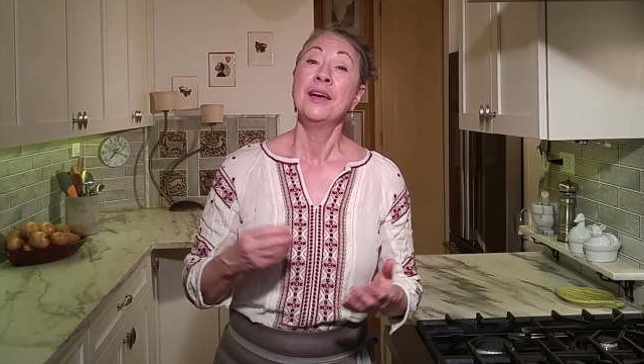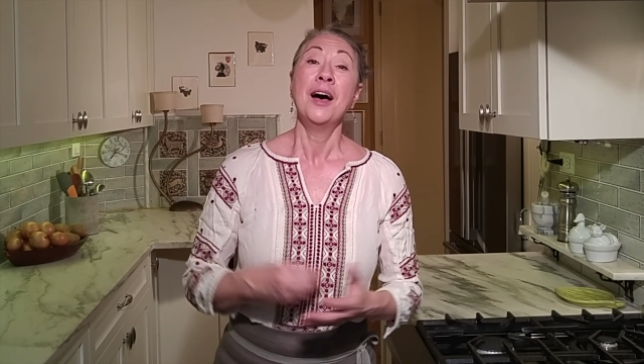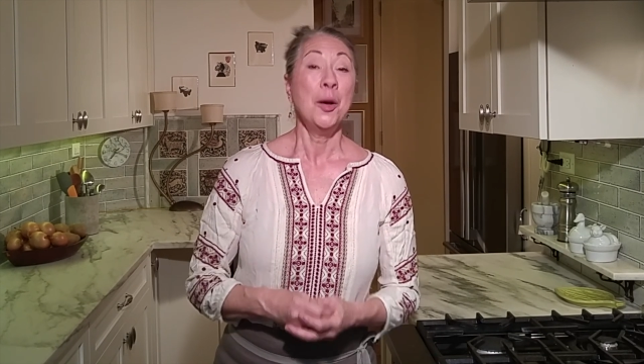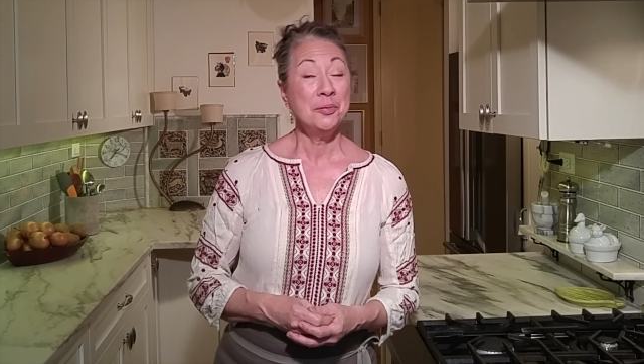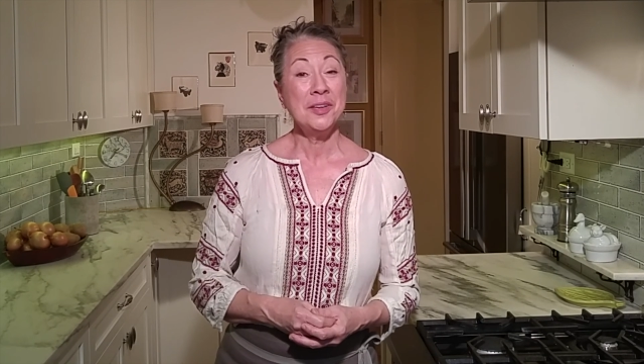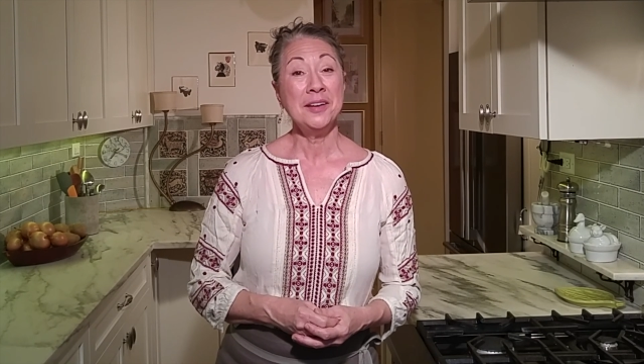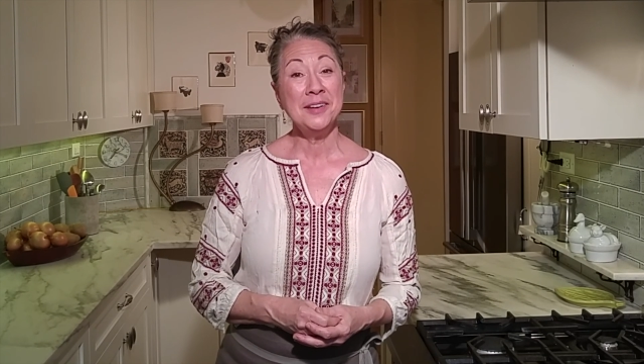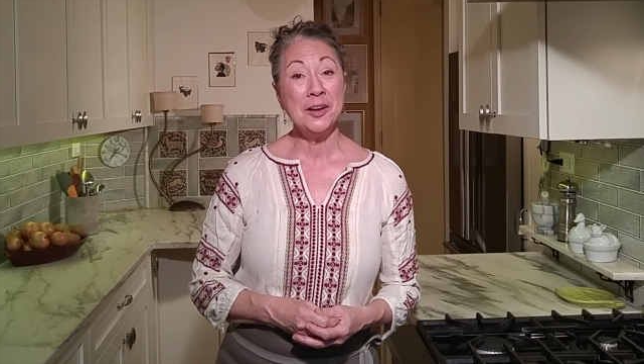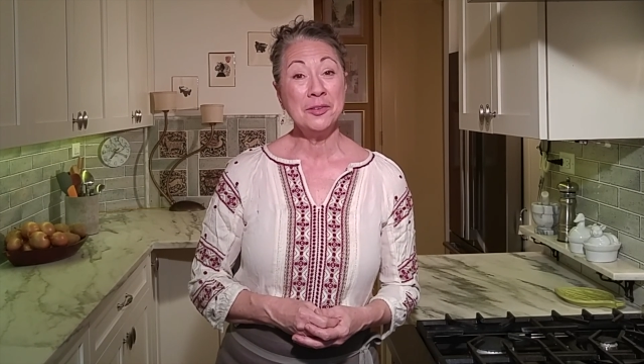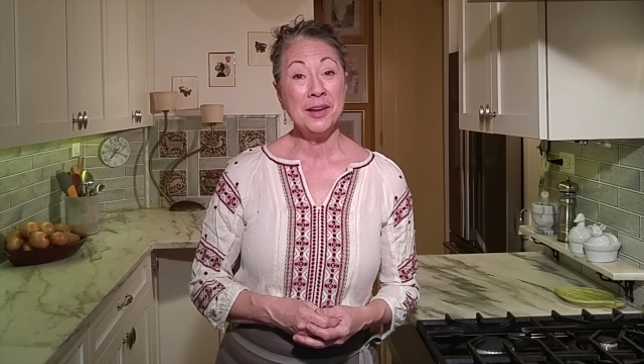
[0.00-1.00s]
upside
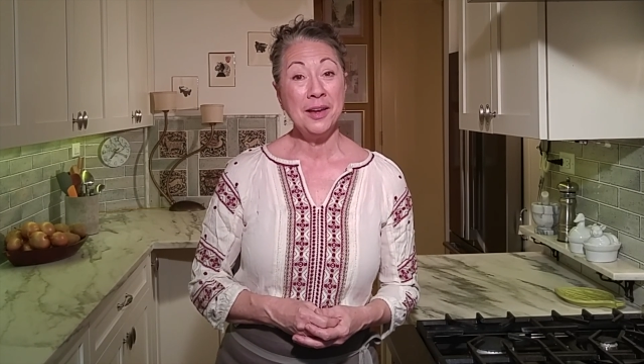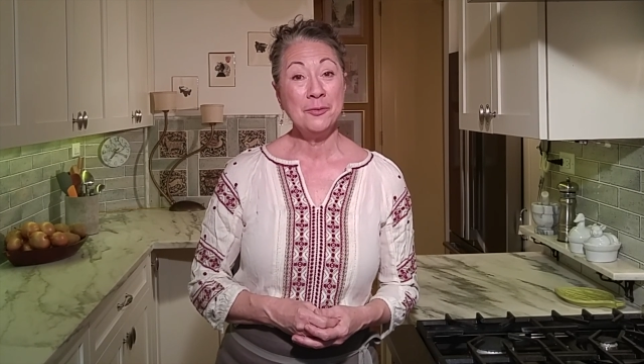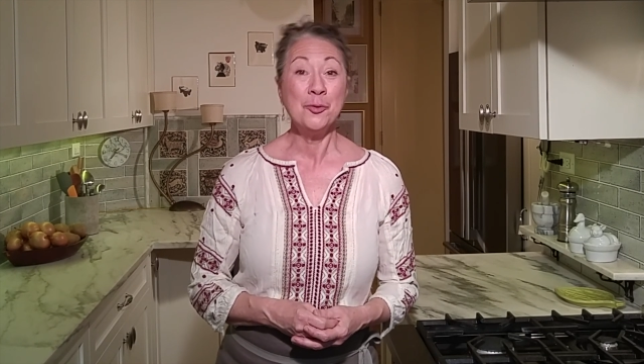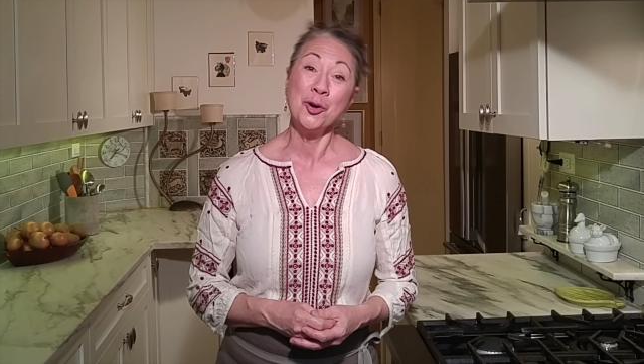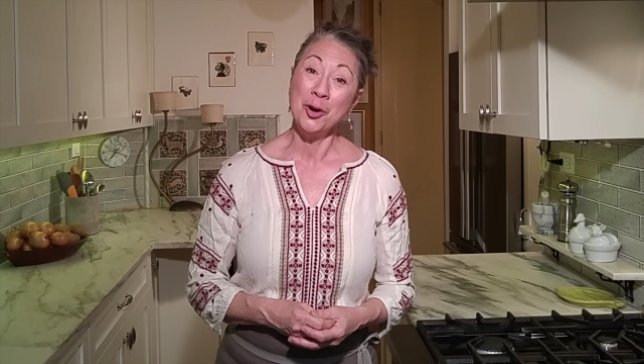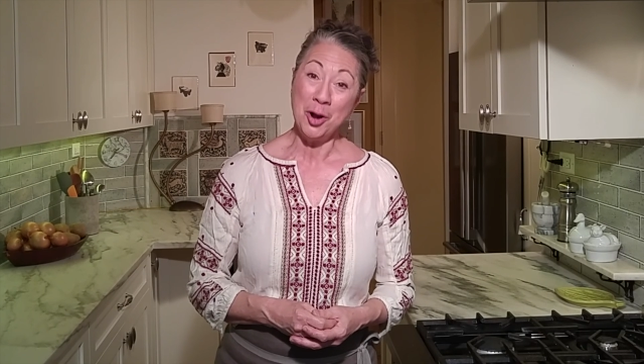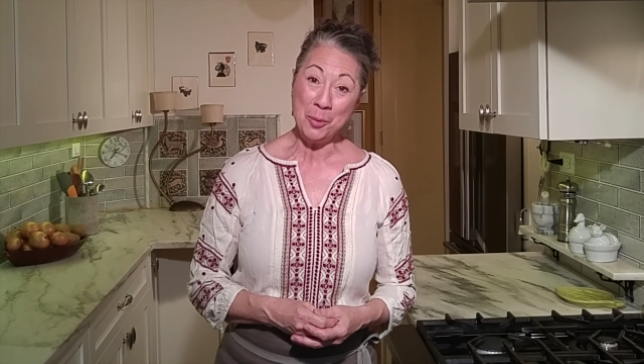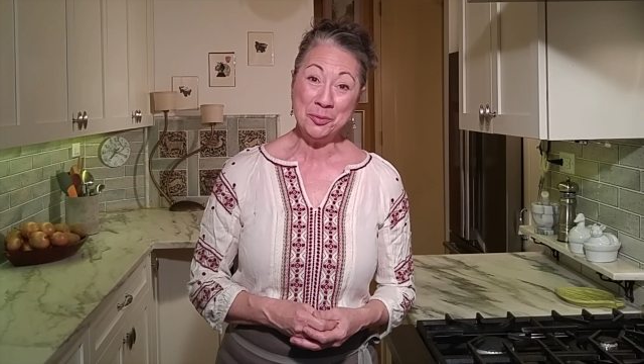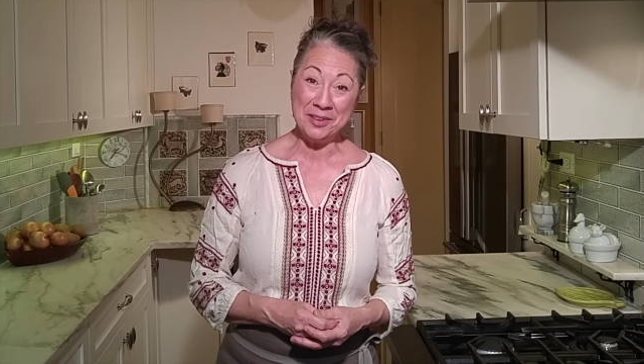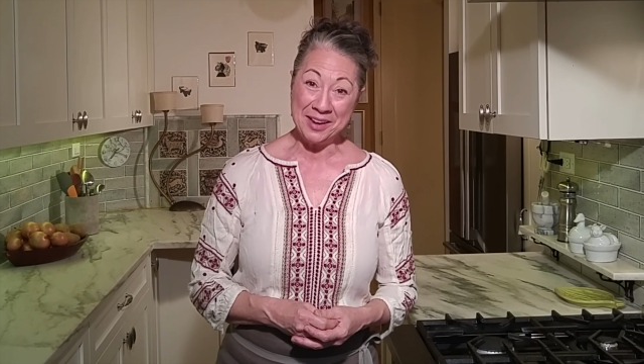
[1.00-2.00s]
down cake for our
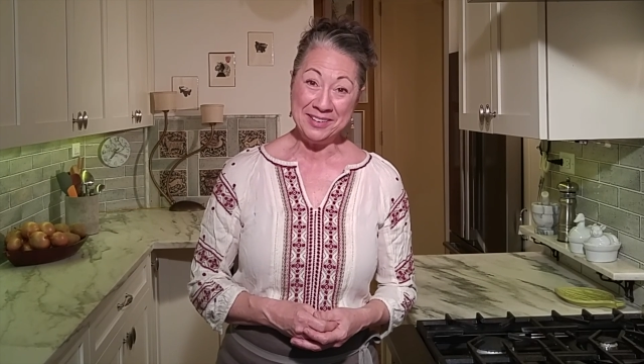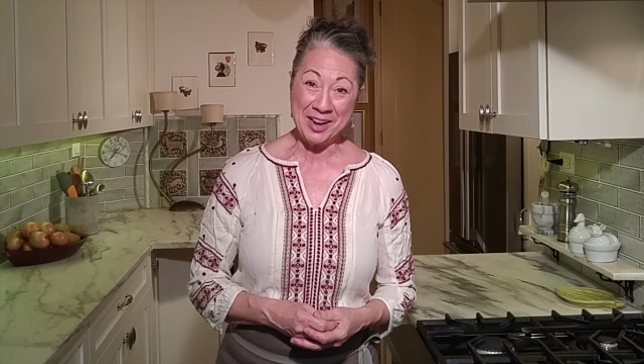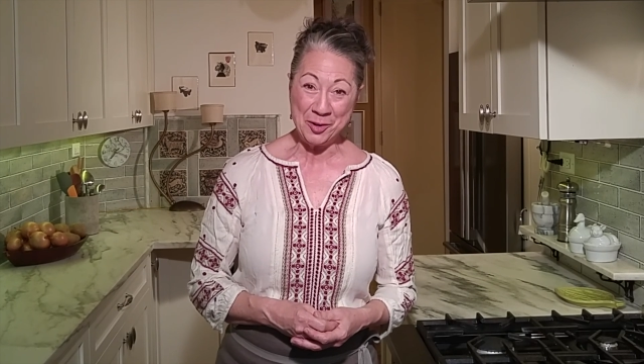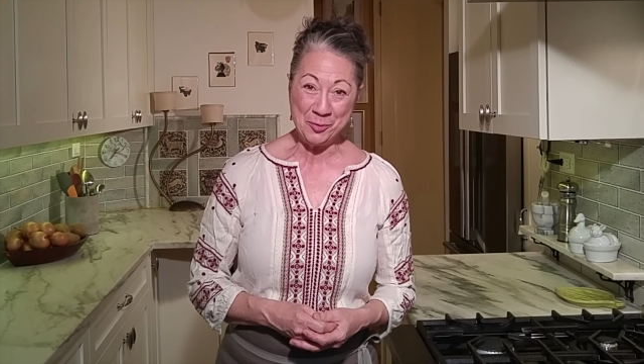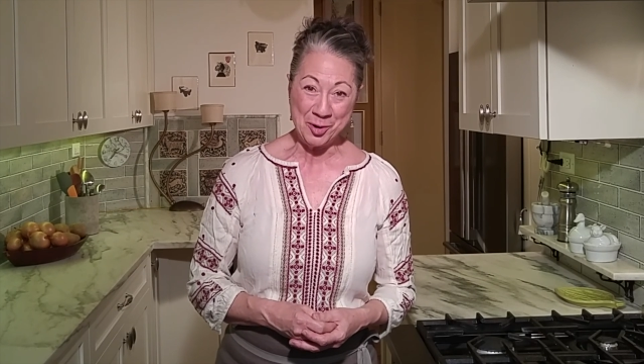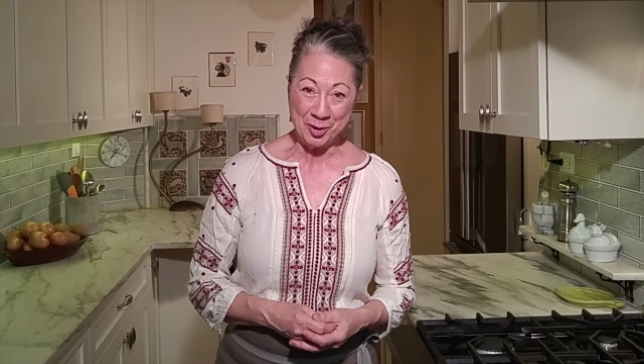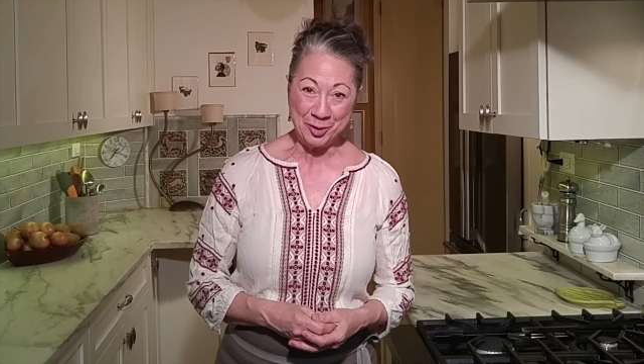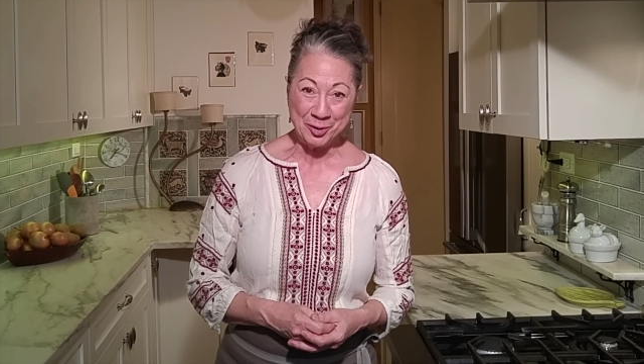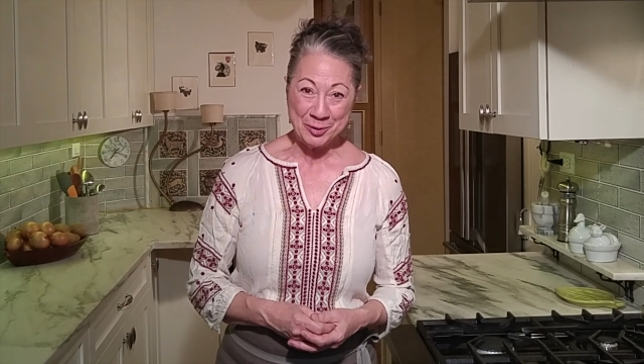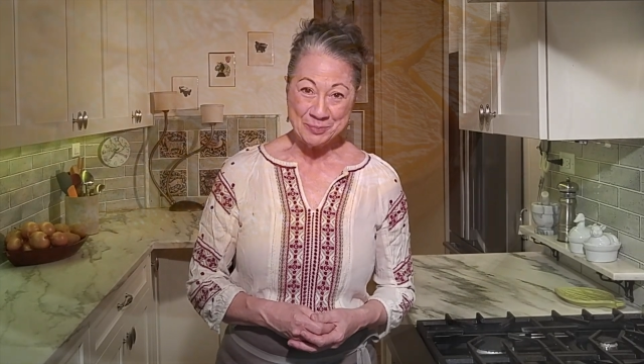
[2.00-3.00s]
upside down
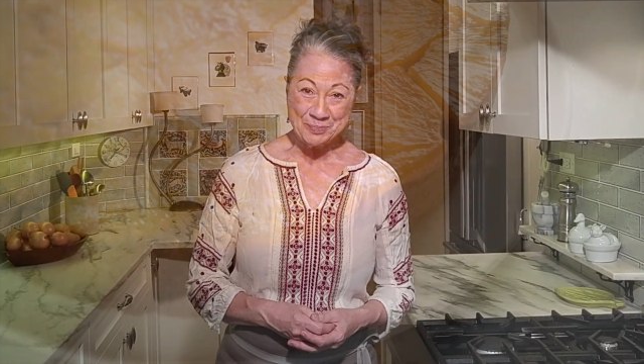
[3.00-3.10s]
world.